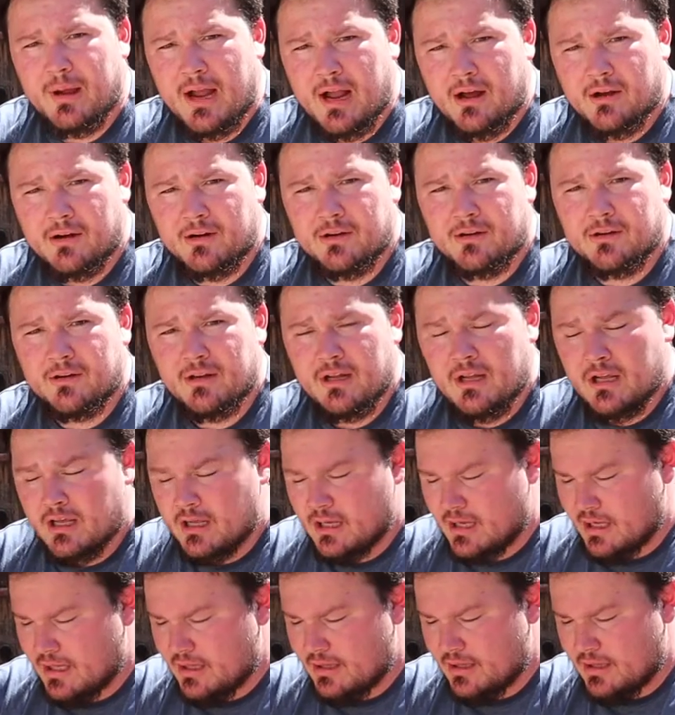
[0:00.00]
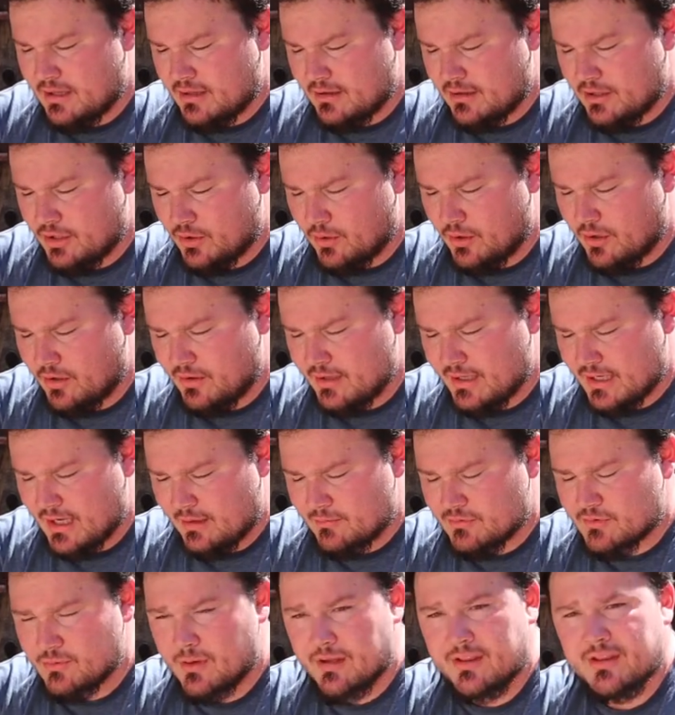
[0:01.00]
Now, this process
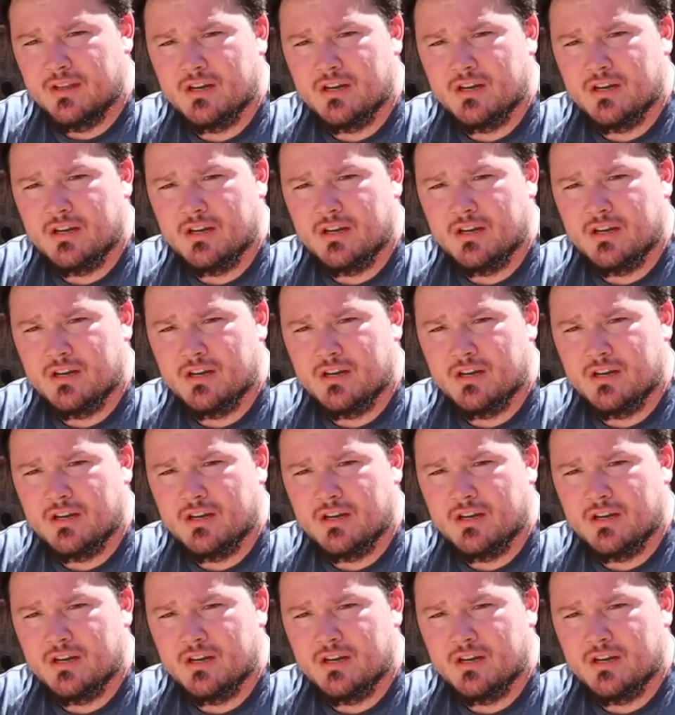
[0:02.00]
generally